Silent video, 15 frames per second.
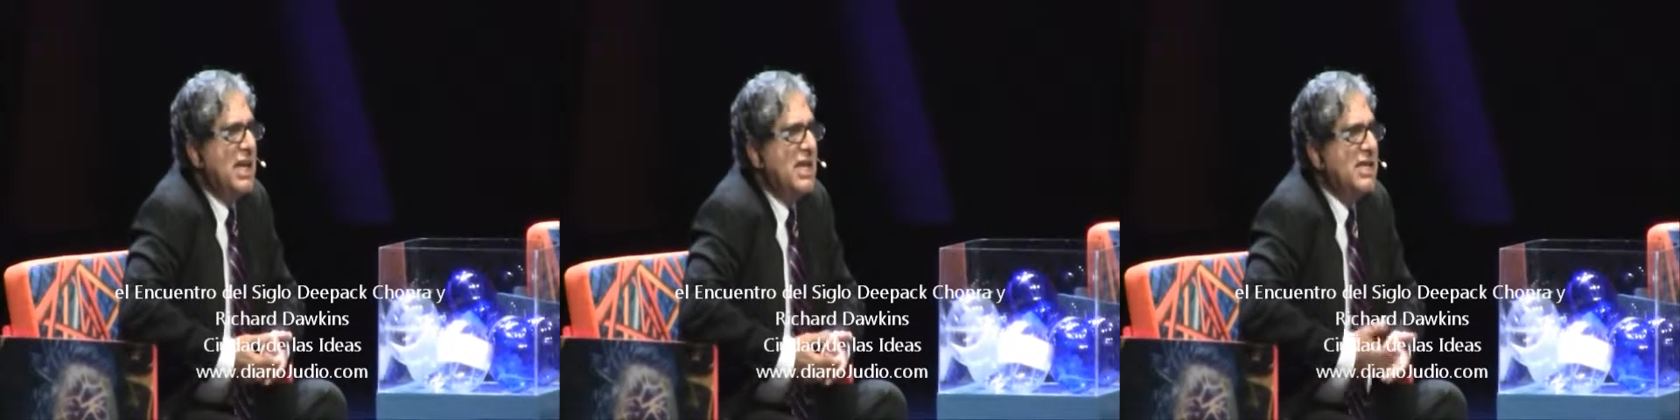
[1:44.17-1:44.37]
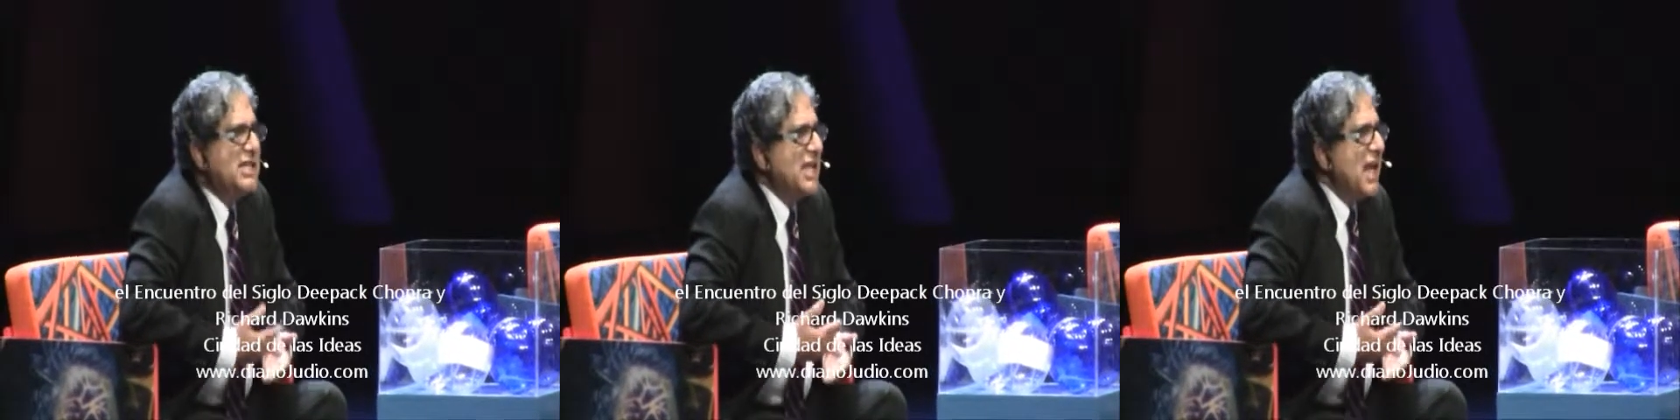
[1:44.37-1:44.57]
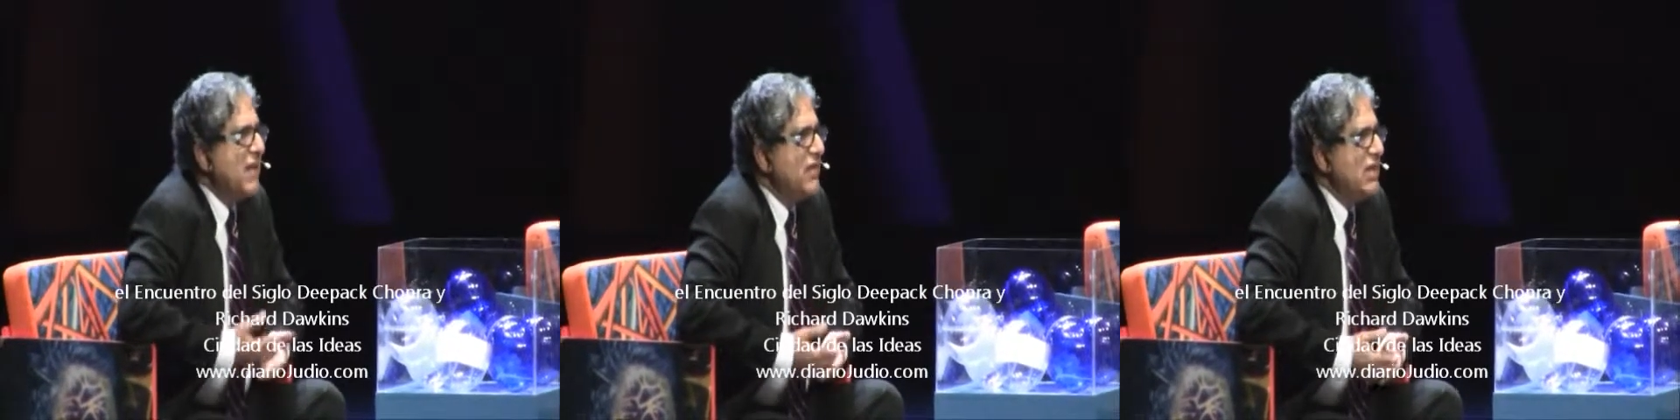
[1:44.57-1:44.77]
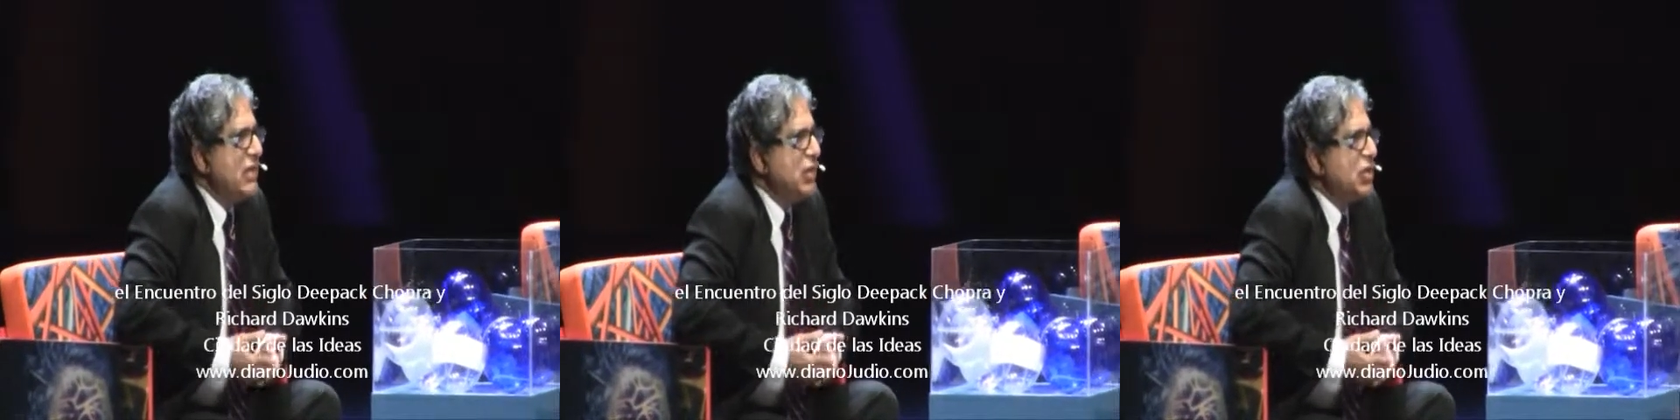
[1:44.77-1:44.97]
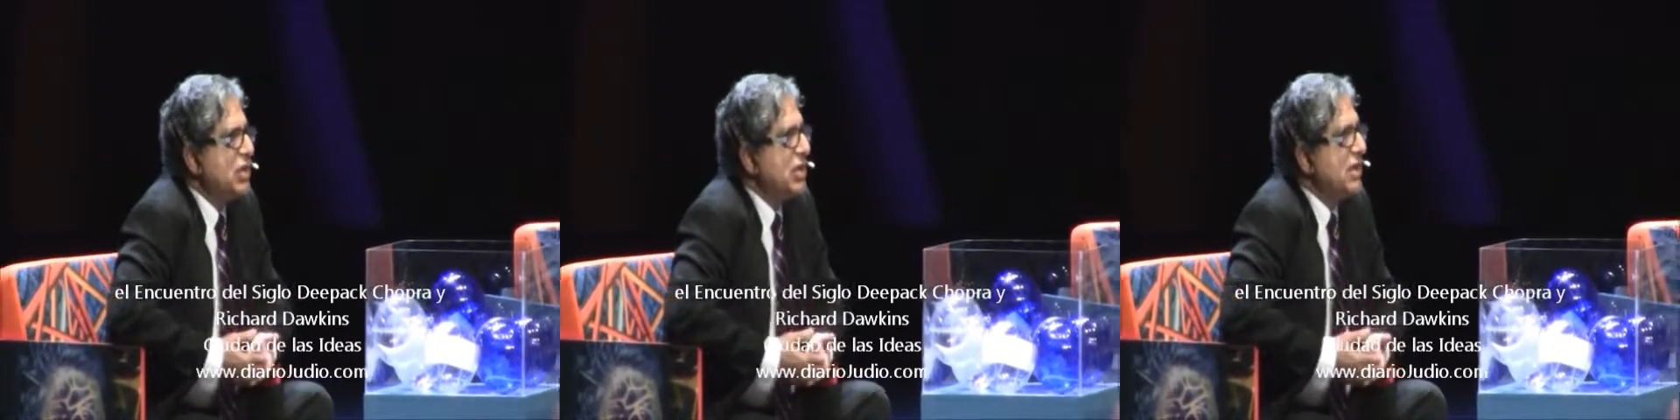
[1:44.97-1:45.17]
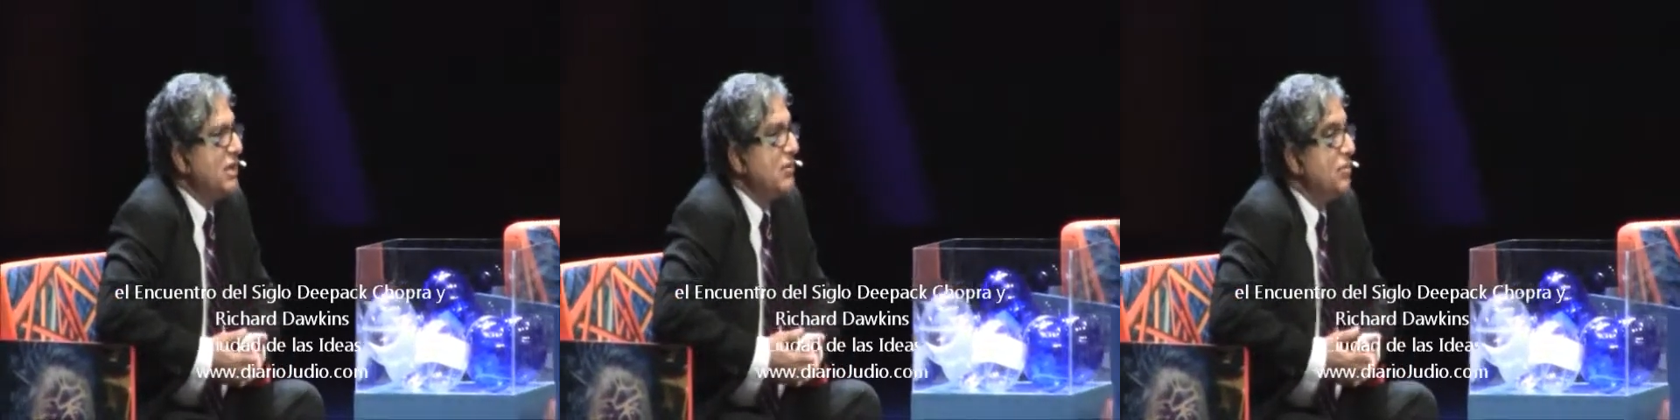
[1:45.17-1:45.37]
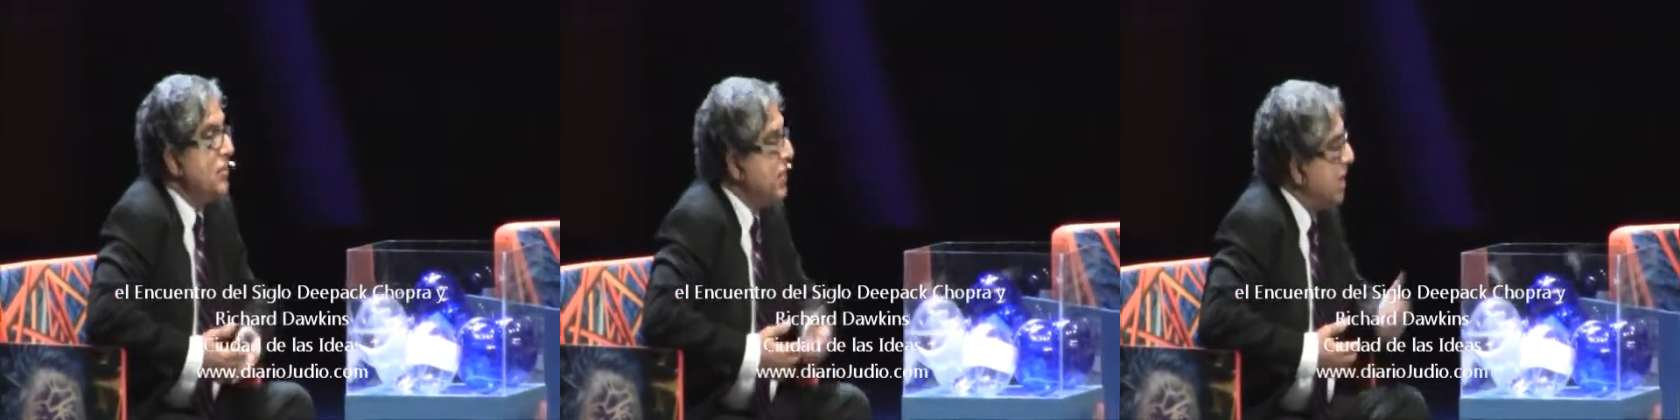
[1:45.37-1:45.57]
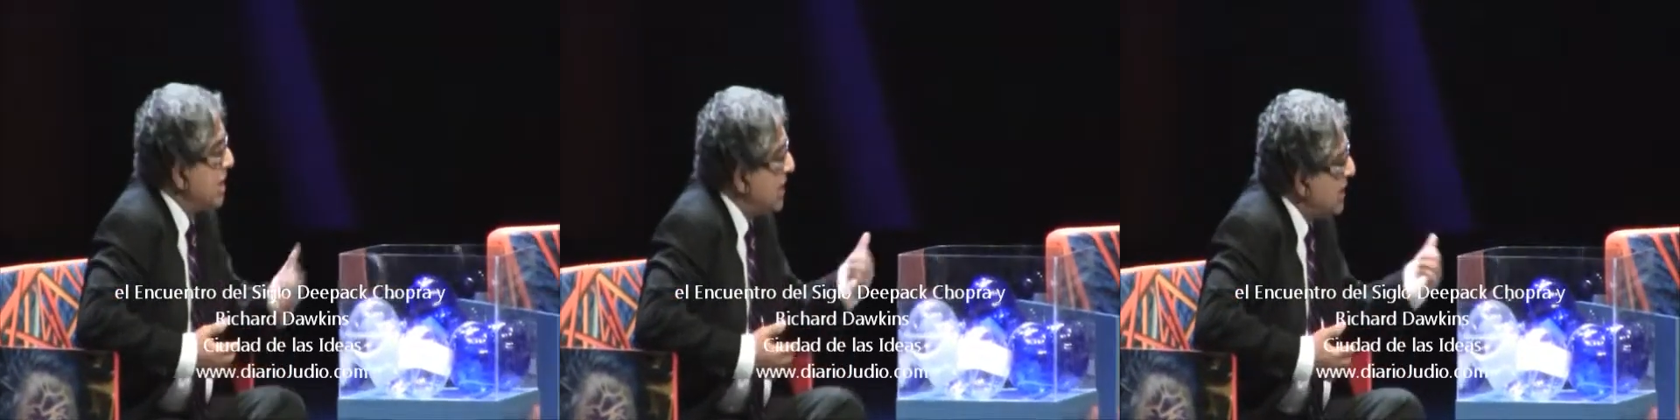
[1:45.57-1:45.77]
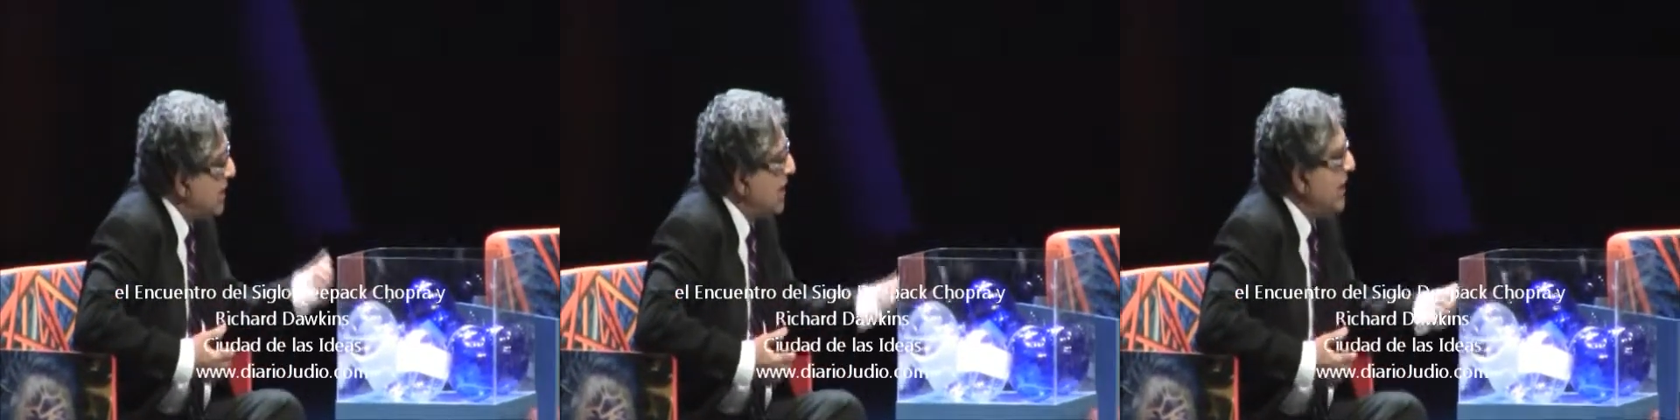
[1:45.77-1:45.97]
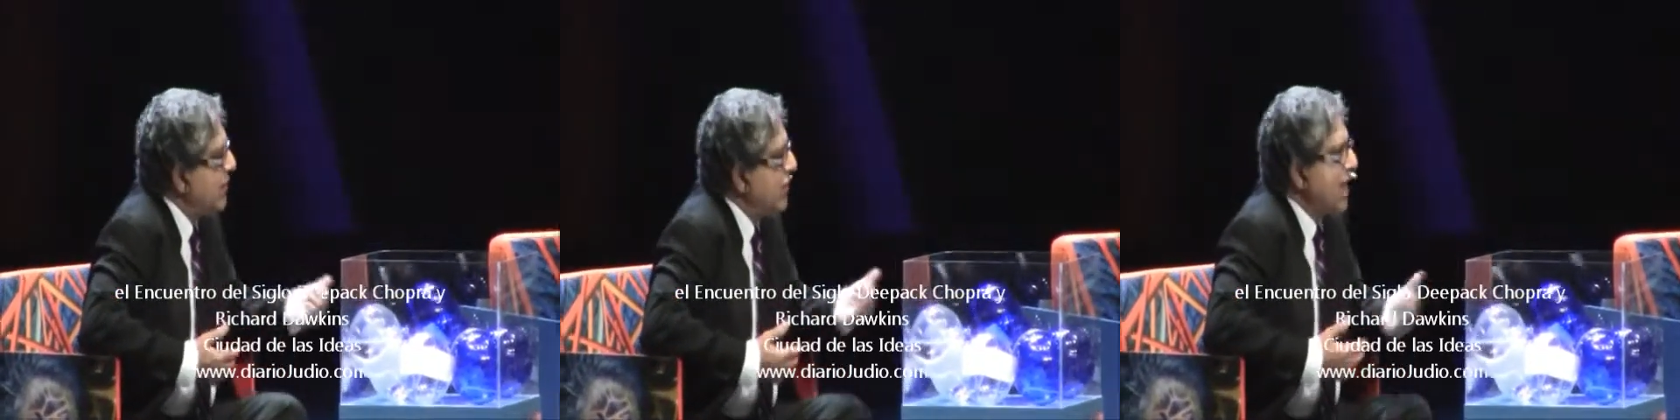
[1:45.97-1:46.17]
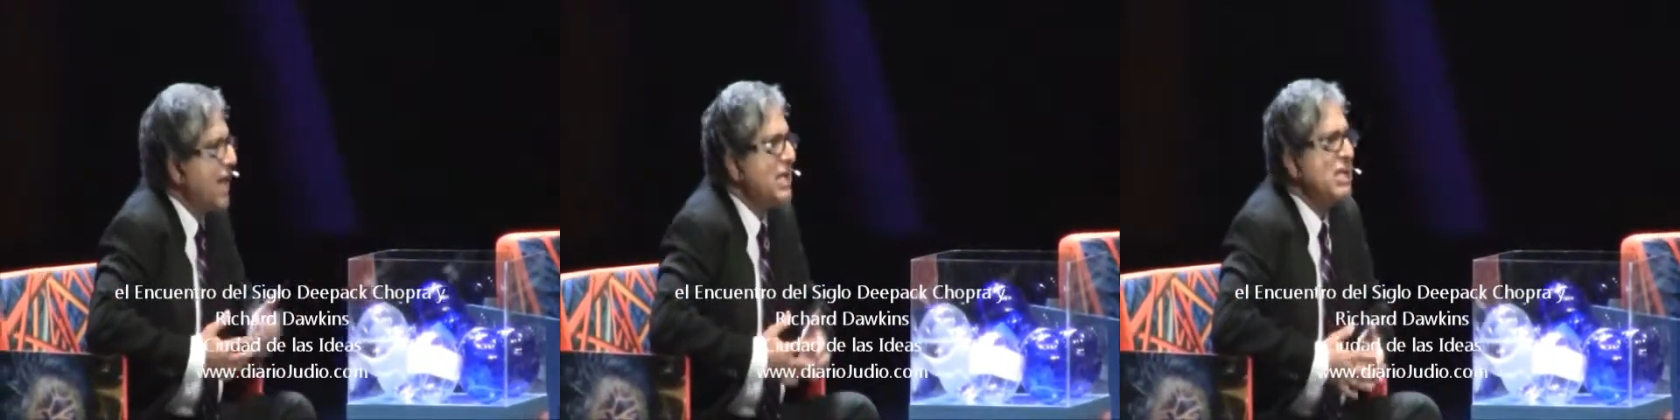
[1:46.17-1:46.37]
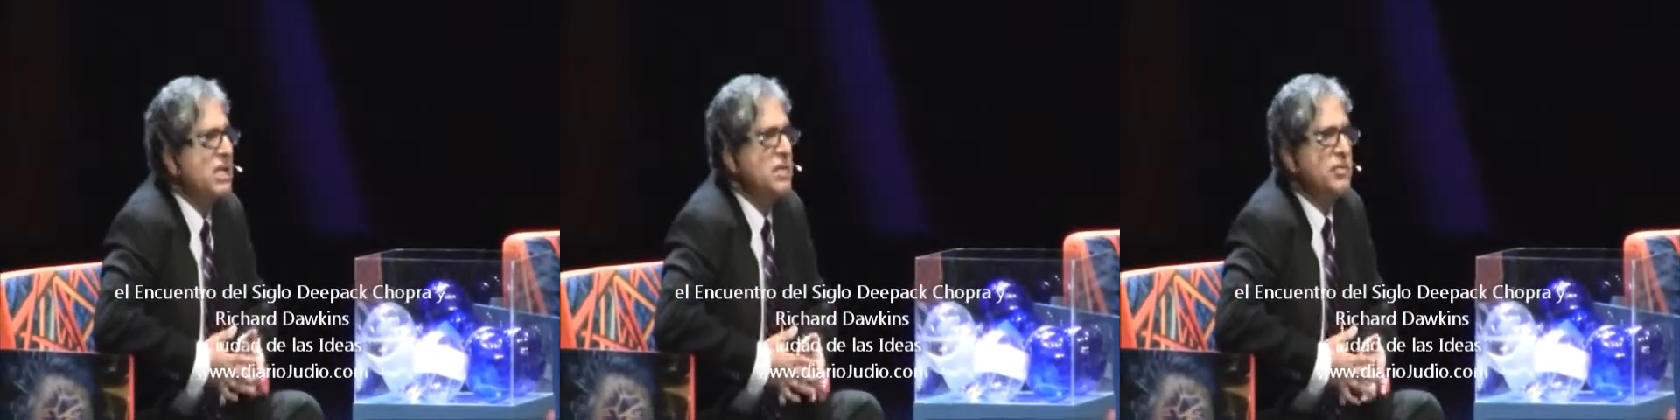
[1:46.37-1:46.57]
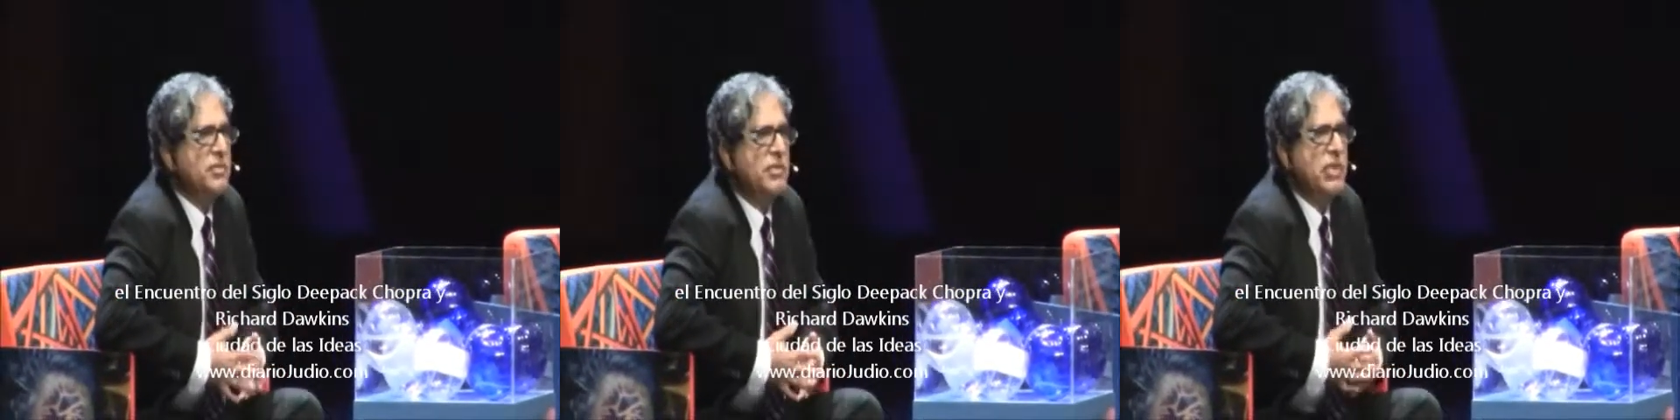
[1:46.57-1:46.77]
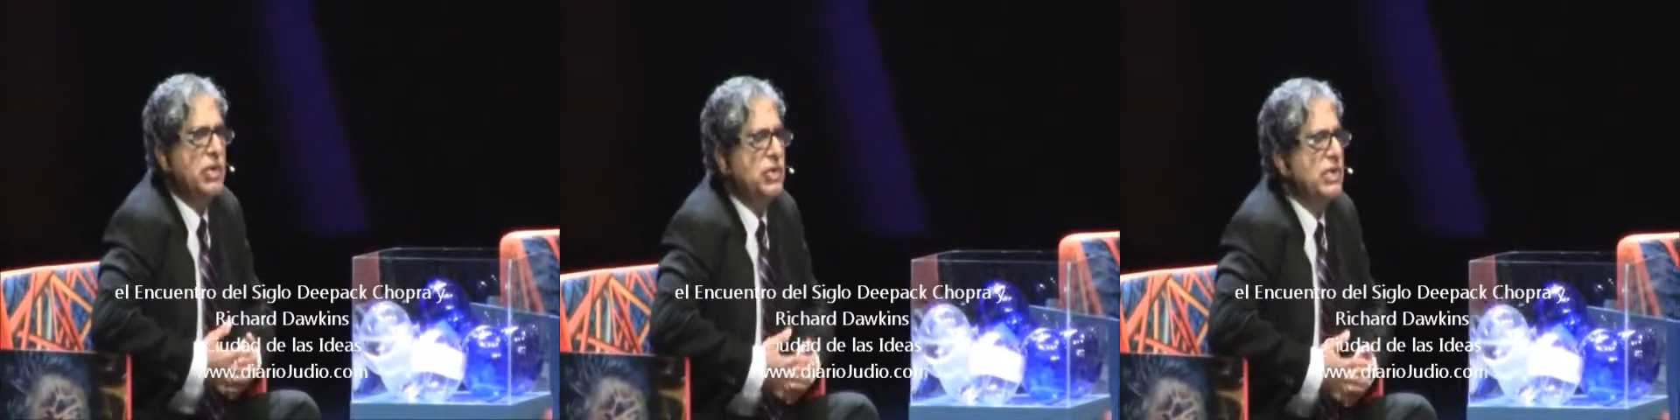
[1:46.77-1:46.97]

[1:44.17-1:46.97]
Is evolution merely random